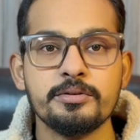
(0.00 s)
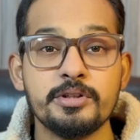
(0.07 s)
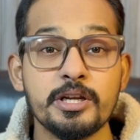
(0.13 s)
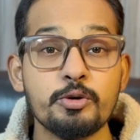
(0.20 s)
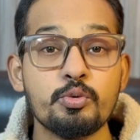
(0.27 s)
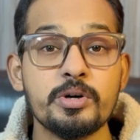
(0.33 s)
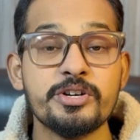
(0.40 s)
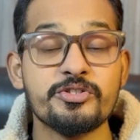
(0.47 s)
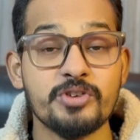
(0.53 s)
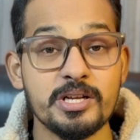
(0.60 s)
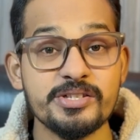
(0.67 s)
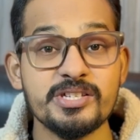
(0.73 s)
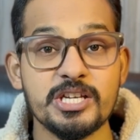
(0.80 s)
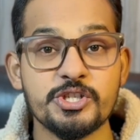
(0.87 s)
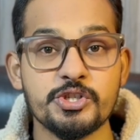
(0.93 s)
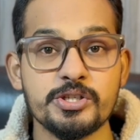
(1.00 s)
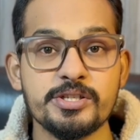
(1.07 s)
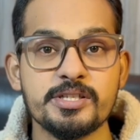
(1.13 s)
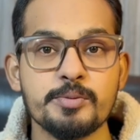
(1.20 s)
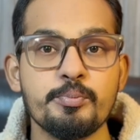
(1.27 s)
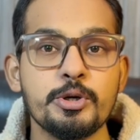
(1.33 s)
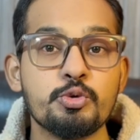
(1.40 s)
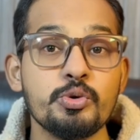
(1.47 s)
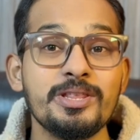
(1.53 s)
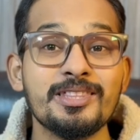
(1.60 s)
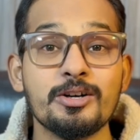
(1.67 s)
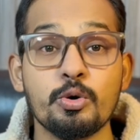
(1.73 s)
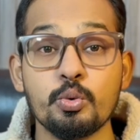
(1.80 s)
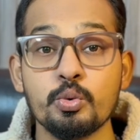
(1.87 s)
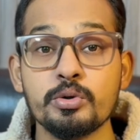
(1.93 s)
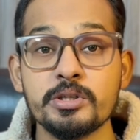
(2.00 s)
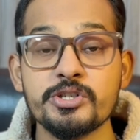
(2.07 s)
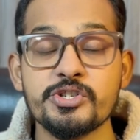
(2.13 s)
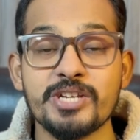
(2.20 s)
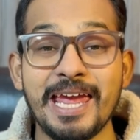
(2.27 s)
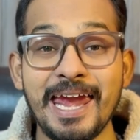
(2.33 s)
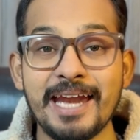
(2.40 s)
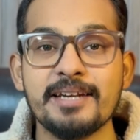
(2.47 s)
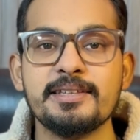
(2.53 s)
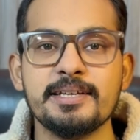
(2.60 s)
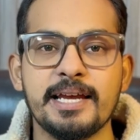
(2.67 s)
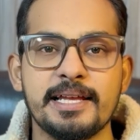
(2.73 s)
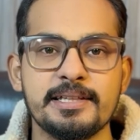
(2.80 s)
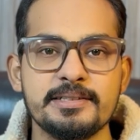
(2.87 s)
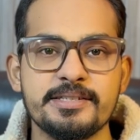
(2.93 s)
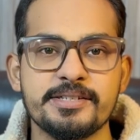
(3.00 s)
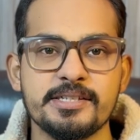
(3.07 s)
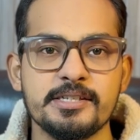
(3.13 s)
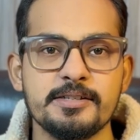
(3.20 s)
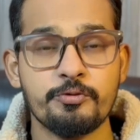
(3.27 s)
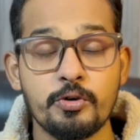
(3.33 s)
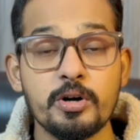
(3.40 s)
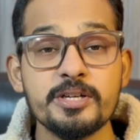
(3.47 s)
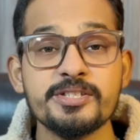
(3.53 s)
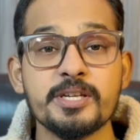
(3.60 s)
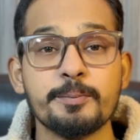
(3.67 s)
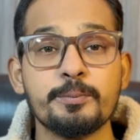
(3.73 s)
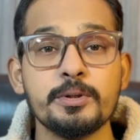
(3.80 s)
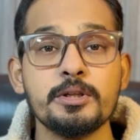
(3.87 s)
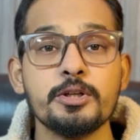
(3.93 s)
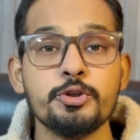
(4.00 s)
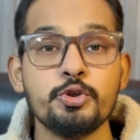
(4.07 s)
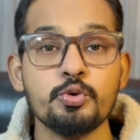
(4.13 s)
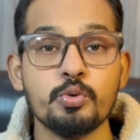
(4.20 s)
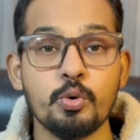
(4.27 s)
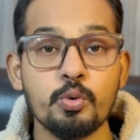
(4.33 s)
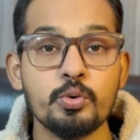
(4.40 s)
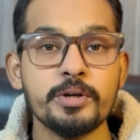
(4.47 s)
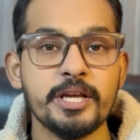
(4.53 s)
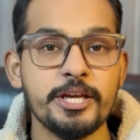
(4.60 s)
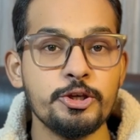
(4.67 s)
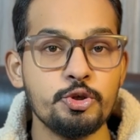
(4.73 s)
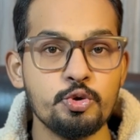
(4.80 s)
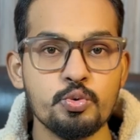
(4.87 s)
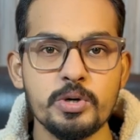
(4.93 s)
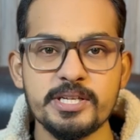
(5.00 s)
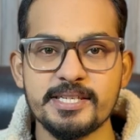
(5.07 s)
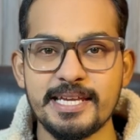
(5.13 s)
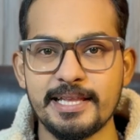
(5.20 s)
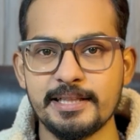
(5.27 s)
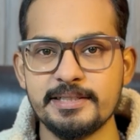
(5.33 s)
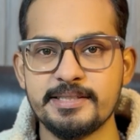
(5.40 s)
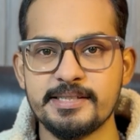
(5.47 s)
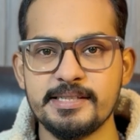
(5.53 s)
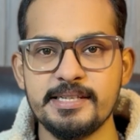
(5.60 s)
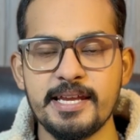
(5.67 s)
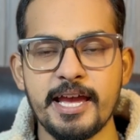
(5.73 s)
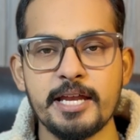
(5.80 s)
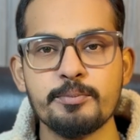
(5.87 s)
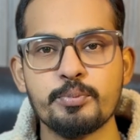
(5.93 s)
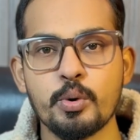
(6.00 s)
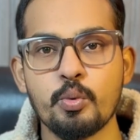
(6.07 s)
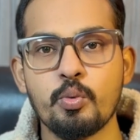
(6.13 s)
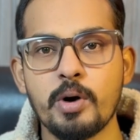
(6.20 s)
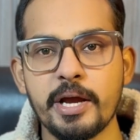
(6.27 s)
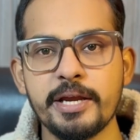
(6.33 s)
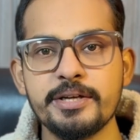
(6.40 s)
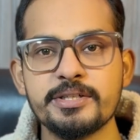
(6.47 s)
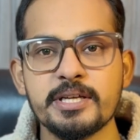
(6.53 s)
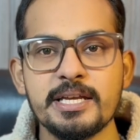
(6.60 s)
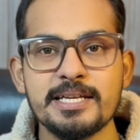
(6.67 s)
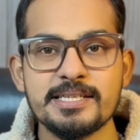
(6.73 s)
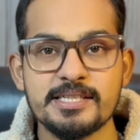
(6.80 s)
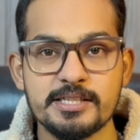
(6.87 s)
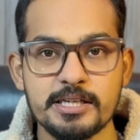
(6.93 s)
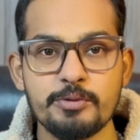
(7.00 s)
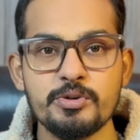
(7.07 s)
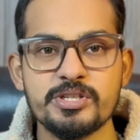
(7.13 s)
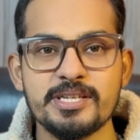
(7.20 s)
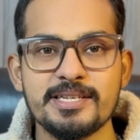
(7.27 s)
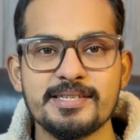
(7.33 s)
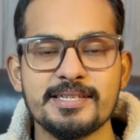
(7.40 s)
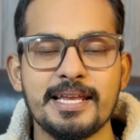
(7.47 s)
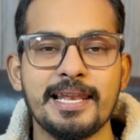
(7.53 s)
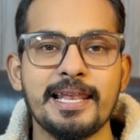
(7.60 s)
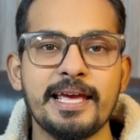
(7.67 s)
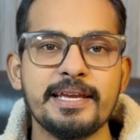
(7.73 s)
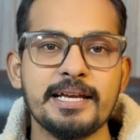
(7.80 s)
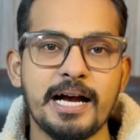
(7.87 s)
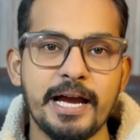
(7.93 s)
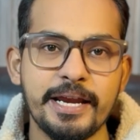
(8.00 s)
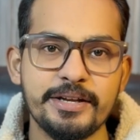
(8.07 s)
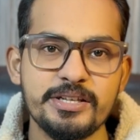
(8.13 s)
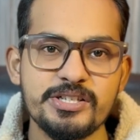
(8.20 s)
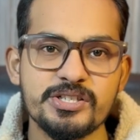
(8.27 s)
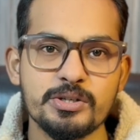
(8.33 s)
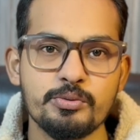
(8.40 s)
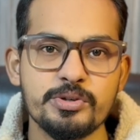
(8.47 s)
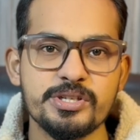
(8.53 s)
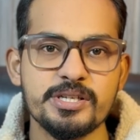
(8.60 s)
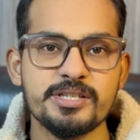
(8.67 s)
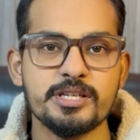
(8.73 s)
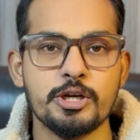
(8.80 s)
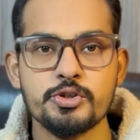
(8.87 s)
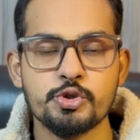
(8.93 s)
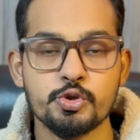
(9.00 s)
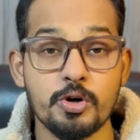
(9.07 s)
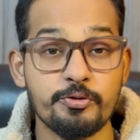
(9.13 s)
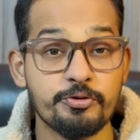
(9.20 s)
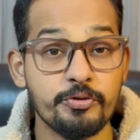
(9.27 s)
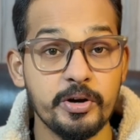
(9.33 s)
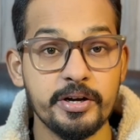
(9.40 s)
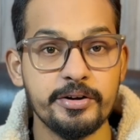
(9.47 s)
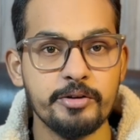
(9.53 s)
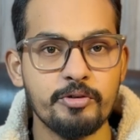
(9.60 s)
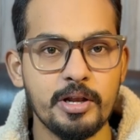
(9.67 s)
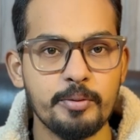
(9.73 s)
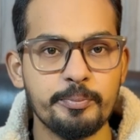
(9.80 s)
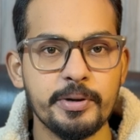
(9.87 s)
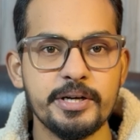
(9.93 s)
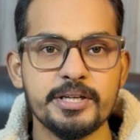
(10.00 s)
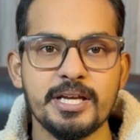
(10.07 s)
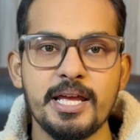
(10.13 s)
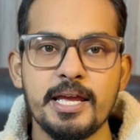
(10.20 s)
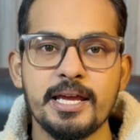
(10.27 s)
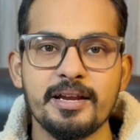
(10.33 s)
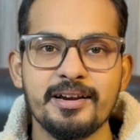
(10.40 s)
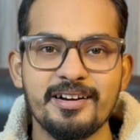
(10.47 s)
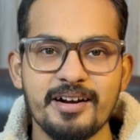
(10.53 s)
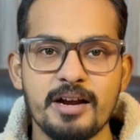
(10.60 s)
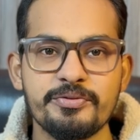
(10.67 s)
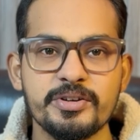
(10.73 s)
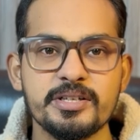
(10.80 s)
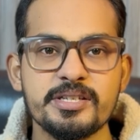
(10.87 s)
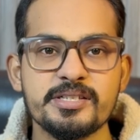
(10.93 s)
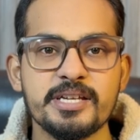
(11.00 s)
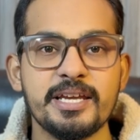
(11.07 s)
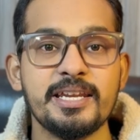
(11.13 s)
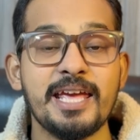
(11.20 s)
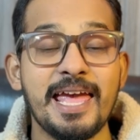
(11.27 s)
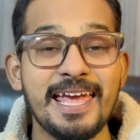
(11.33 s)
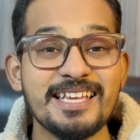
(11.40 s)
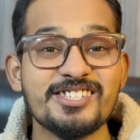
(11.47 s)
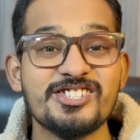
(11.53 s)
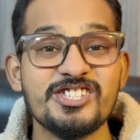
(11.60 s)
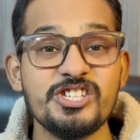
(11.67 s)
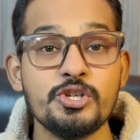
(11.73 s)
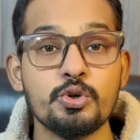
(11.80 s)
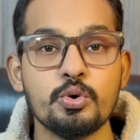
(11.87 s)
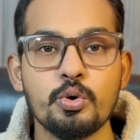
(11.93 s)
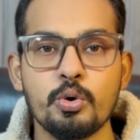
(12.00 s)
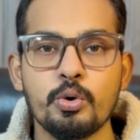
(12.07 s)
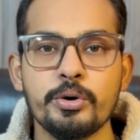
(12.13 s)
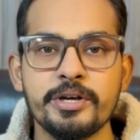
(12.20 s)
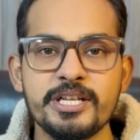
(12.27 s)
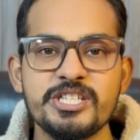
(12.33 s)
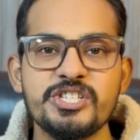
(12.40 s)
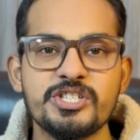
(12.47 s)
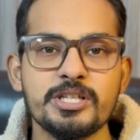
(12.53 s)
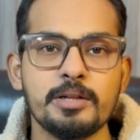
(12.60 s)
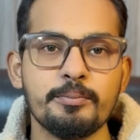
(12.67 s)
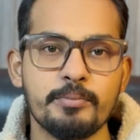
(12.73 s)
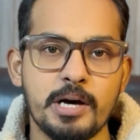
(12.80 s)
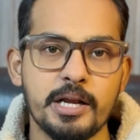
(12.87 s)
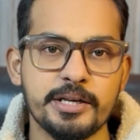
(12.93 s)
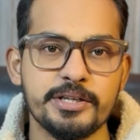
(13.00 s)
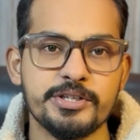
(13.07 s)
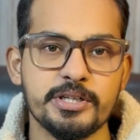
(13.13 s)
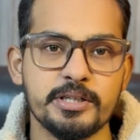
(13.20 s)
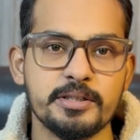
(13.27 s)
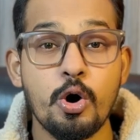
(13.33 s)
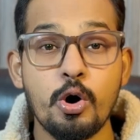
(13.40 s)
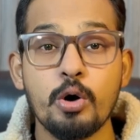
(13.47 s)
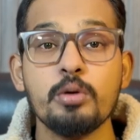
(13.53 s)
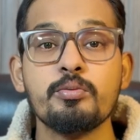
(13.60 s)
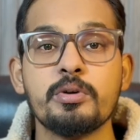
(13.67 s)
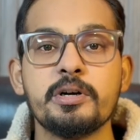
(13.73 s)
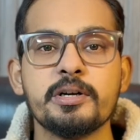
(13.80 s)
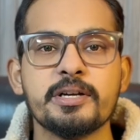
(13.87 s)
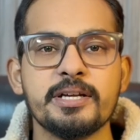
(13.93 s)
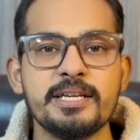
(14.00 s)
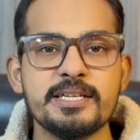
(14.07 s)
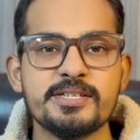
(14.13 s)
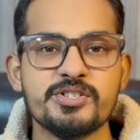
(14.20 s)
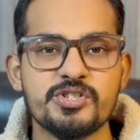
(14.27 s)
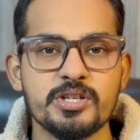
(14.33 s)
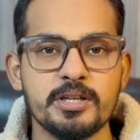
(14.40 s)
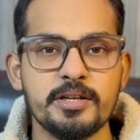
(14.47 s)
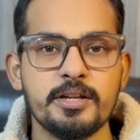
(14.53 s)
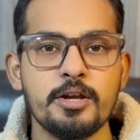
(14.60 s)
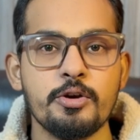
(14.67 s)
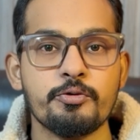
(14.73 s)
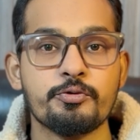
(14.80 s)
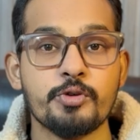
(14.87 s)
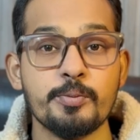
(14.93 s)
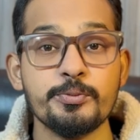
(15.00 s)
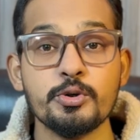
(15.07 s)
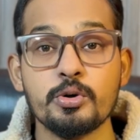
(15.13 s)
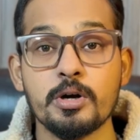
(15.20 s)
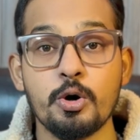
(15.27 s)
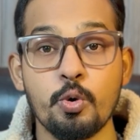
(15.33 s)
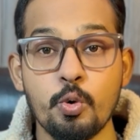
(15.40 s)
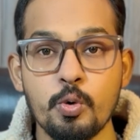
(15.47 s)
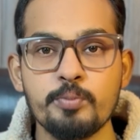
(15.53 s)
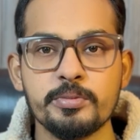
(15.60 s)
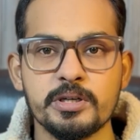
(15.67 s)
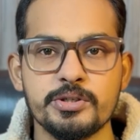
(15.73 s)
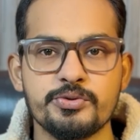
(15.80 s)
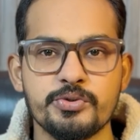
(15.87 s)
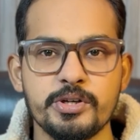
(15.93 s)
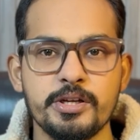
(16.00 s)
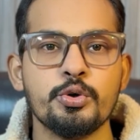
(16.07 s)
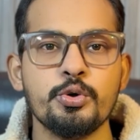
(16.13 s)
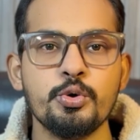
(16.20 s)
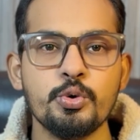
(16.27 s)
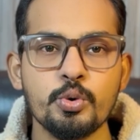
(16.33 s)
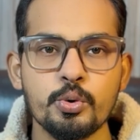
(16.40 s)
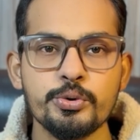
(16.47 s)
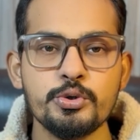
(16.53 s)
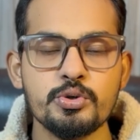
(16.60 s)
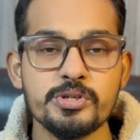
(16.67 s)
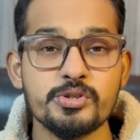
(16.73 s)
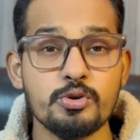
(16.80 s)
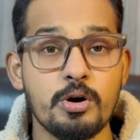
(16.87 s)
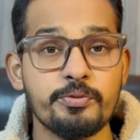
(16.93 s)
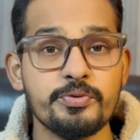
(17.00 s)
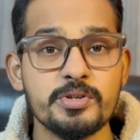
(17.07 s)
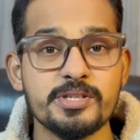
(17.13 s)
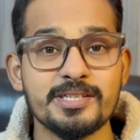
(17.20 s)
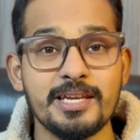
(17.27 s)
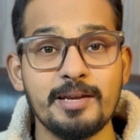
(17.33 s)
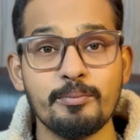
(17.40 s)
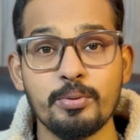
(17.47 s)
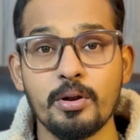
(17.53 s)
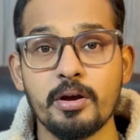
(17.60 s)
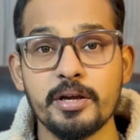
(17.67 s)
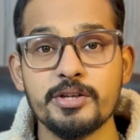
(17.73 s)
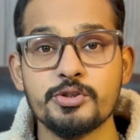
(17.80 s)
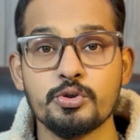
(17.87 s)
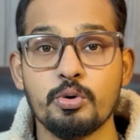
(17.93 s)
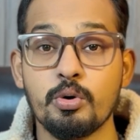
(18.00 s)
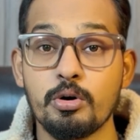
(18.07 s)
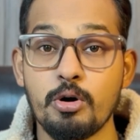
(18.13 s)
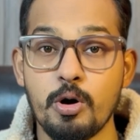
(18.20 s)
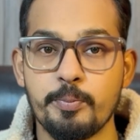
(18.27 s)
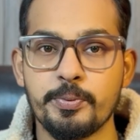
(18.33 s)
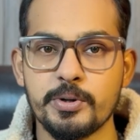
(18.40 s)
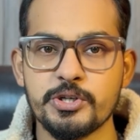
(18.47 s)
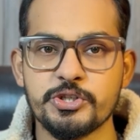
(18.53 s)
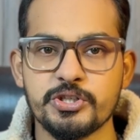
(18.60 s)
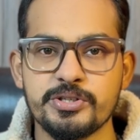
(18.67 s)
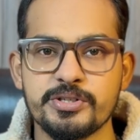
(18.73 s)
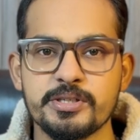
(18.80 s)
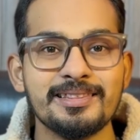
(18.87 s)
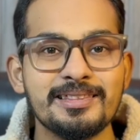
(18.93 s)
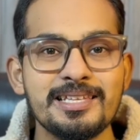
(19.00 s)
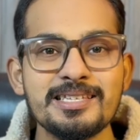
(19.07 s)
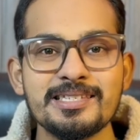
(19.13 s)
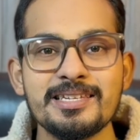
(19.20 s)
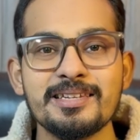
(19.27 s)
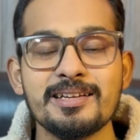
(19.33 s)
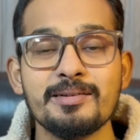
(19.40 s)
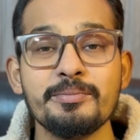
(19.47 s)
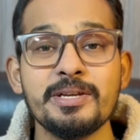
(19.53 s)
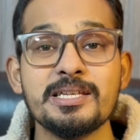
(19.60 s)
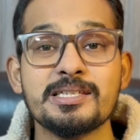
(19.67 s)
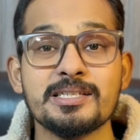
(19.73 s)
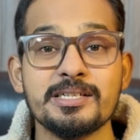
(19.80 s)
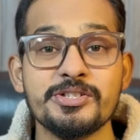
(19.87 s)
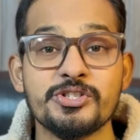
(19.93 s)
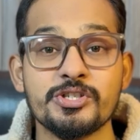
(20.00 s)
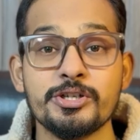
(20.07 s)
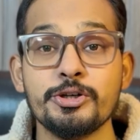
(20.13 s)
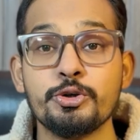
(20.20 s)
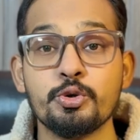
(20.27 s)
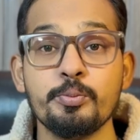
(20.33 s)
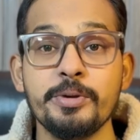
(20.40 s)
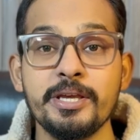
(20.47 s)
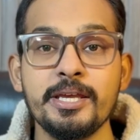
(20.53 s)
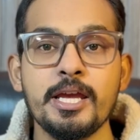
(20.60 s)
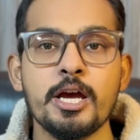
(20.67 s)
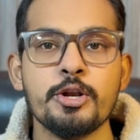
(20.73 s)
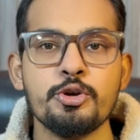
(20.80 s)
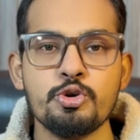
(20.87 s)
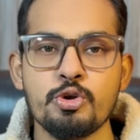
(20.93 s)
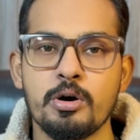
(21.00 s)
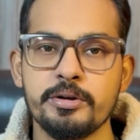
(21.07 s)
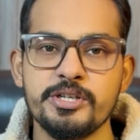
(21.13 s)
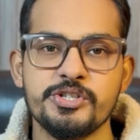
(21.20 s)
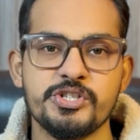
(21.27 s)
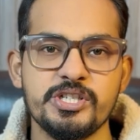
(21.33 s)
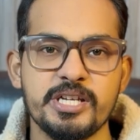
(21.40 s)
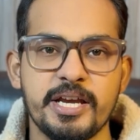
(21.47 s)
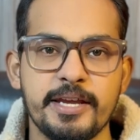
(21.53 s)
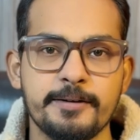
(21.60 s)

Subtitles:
There were transactions between the owners and the LLC. For example, you own a US LLC and provide services like IT services, software development, graphic design, SEO, or digital marketing. All work is done from your home country. No US office, employees, or operations. This income is considered to be non-ECI.